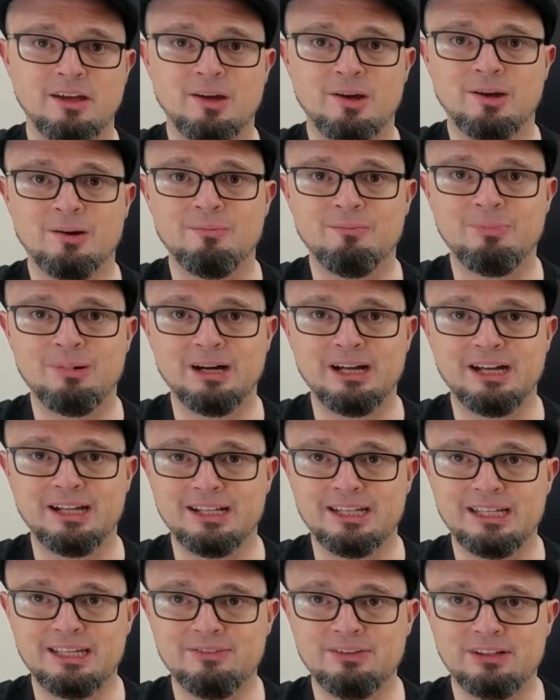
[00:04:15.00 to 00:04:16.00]

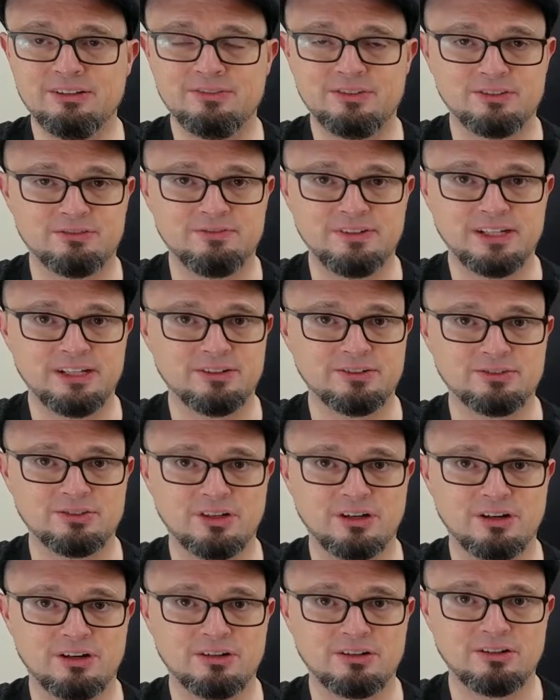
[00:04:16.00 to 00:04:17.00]
but even if your fingers
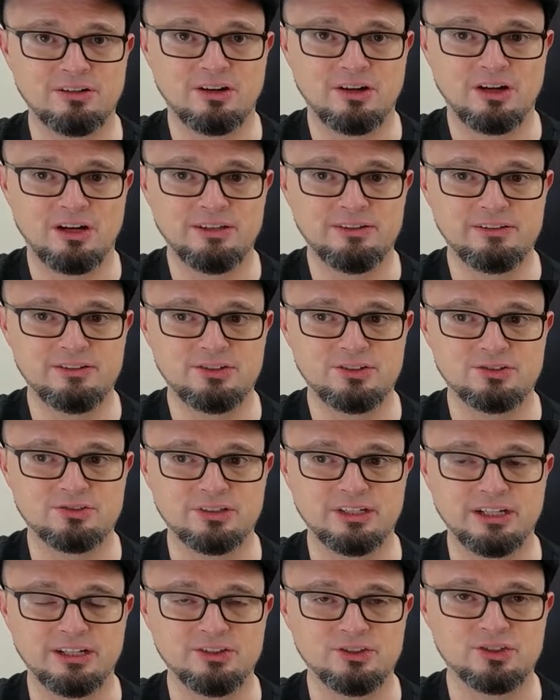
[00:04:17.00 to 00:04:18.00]
aren't on the
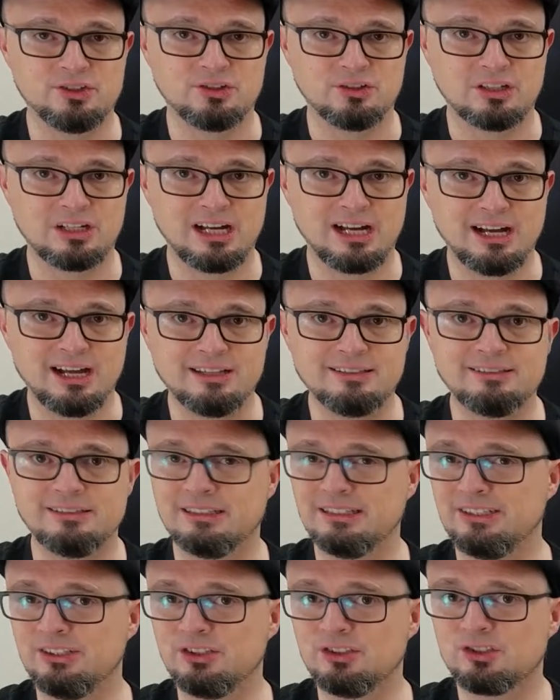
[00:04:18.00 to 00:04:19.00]
strings, you're
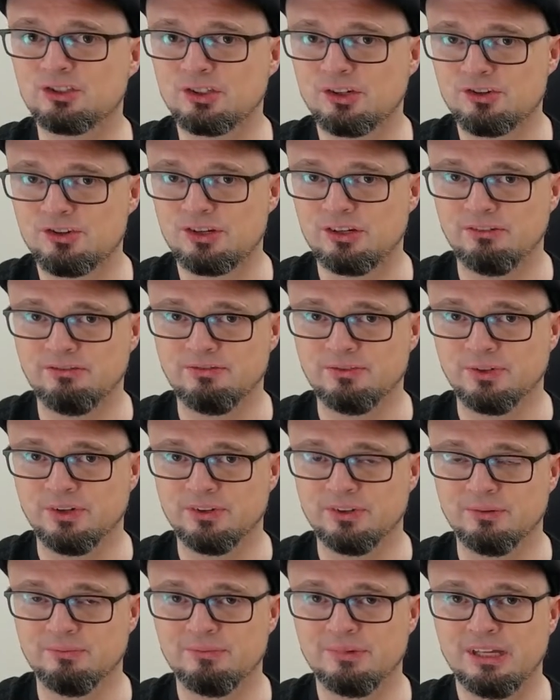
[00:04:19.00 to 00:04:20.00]
constantly searching for
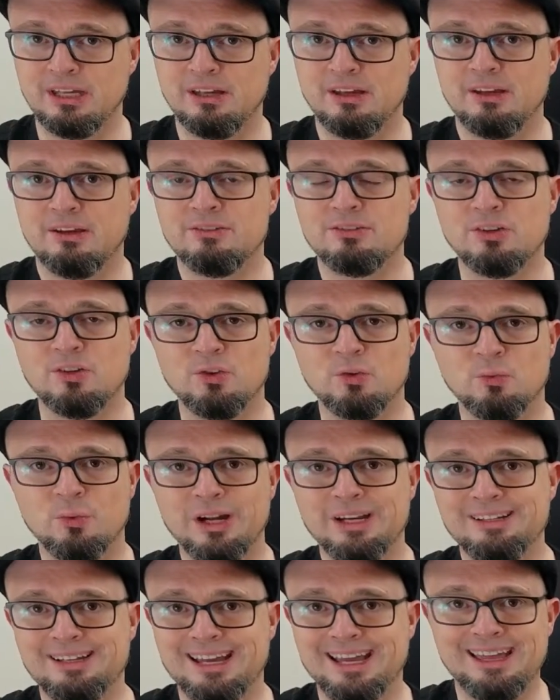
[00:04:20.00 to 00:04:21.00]
them. So the
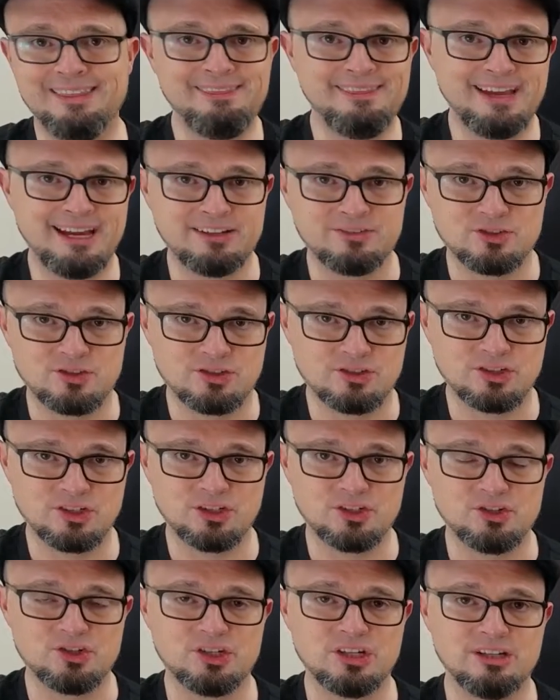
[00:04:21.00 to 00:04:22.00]
way to end that
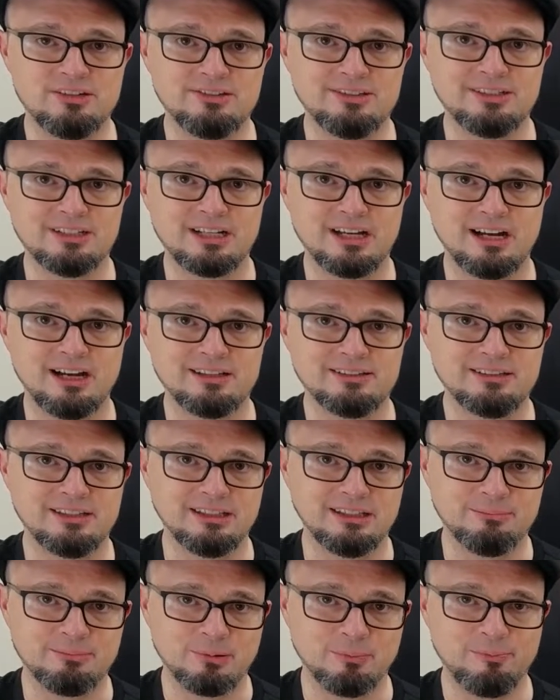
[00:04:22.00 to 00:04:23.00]
search is to
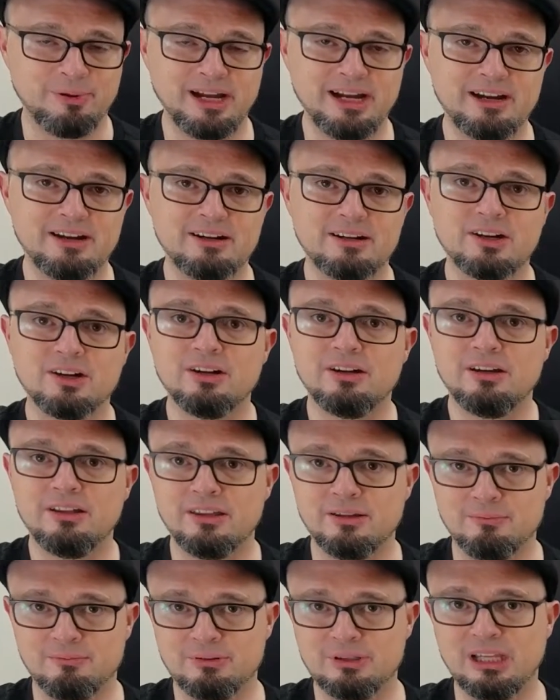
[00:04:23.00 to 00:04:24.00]
constantly prepare,
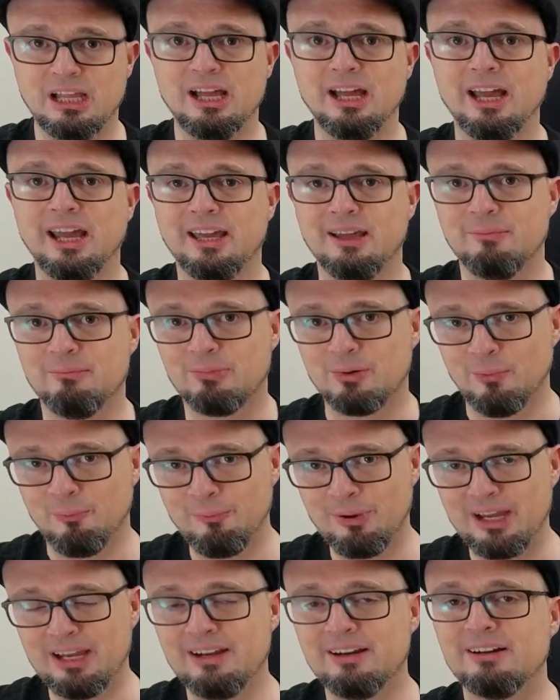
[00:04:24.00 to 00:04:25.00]
then play,
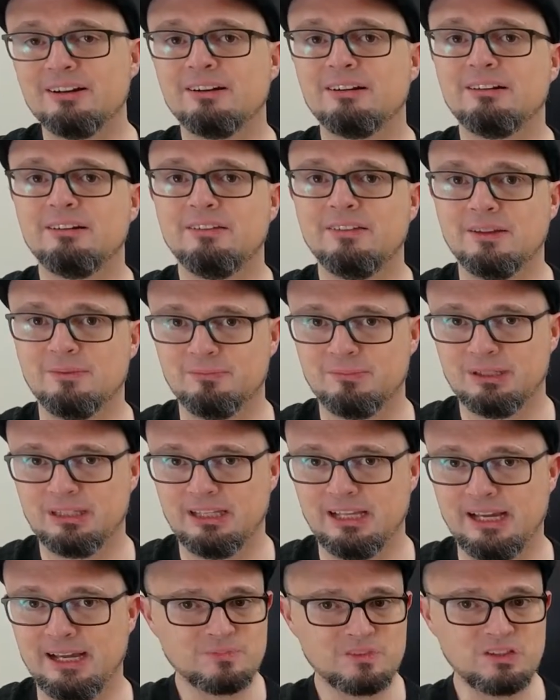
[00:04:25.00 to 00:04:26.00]
prepare, then
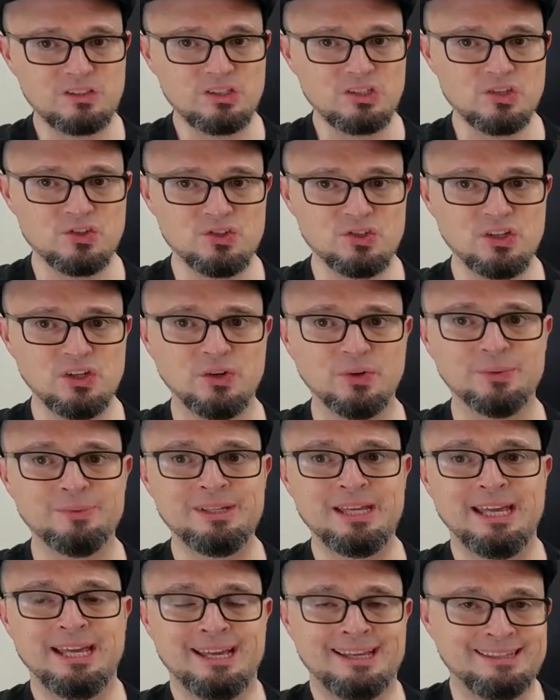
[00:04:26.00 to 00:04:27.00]
play. So
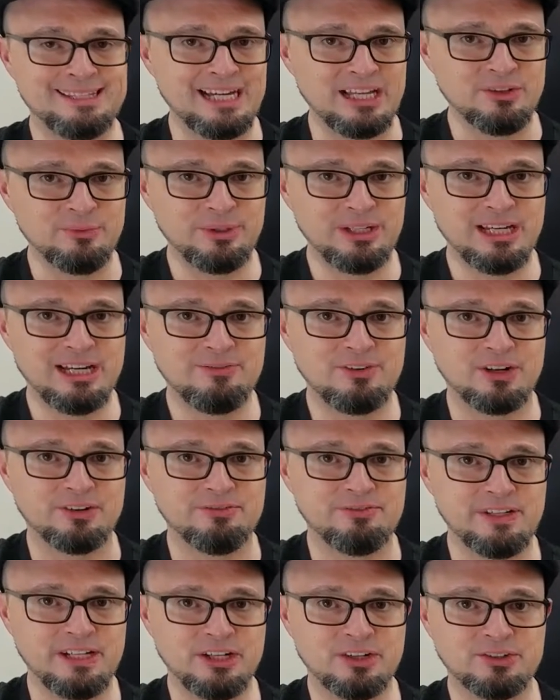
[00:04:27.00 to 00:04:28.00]
now that we have our
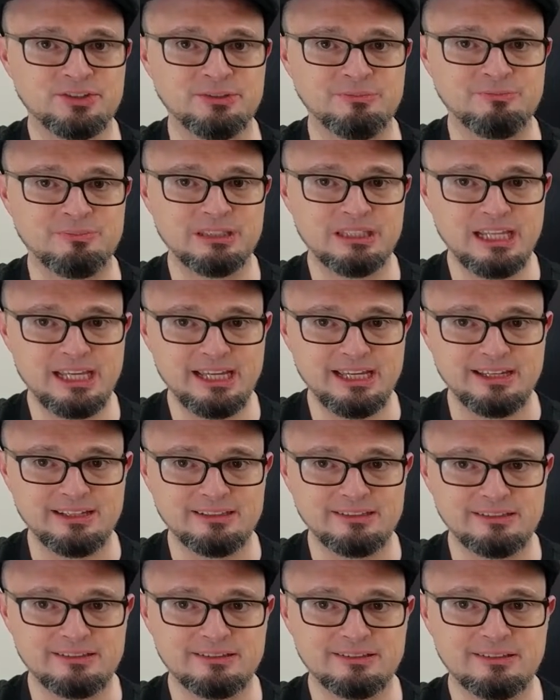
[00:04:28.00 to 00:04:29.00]
fingers in
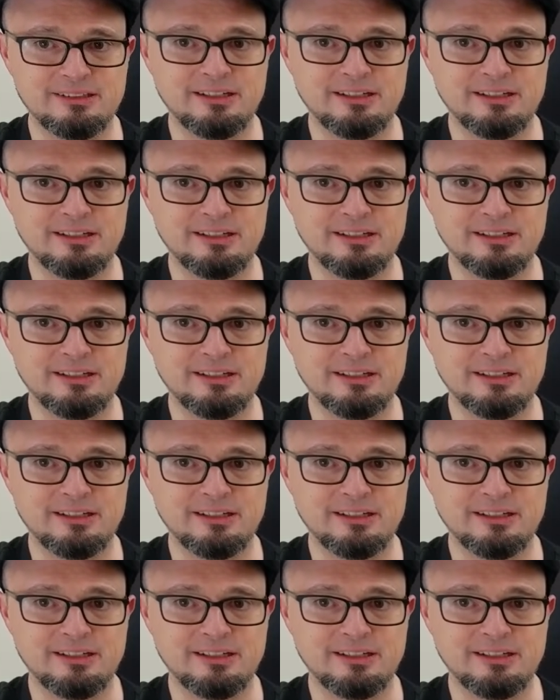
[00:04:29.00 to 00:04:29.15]
place,